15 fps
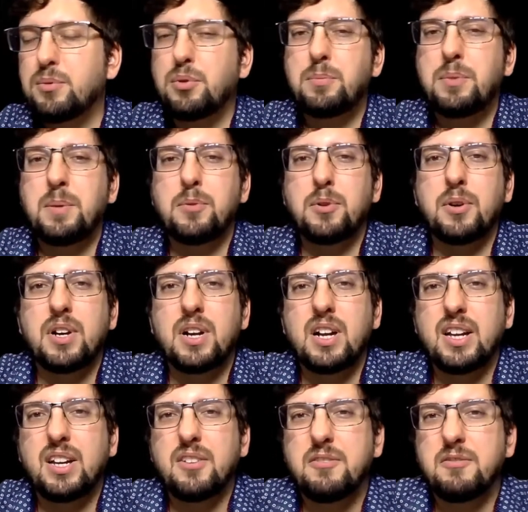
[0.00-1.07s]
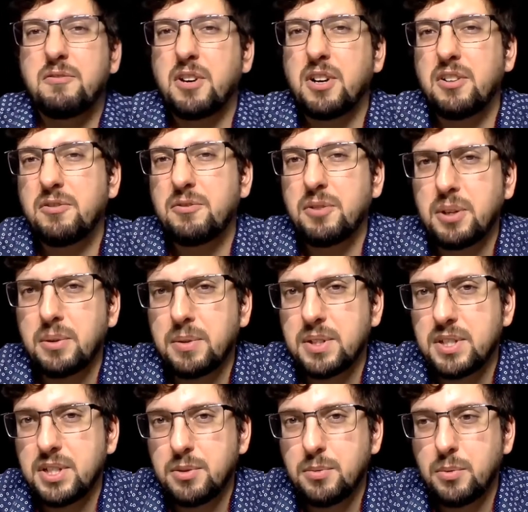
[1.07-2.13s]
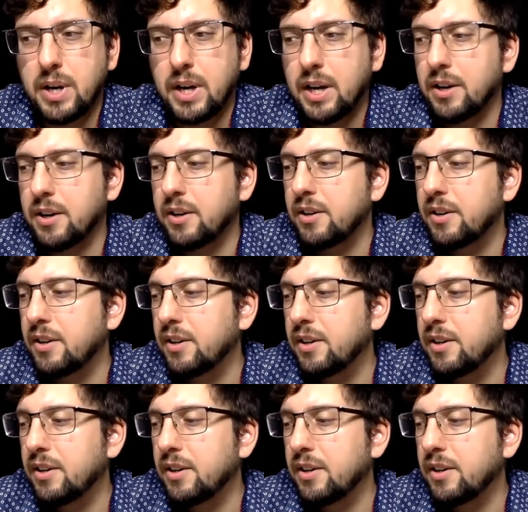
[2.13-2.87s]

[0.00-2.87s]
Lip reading: will be more like a fun fragrance to wear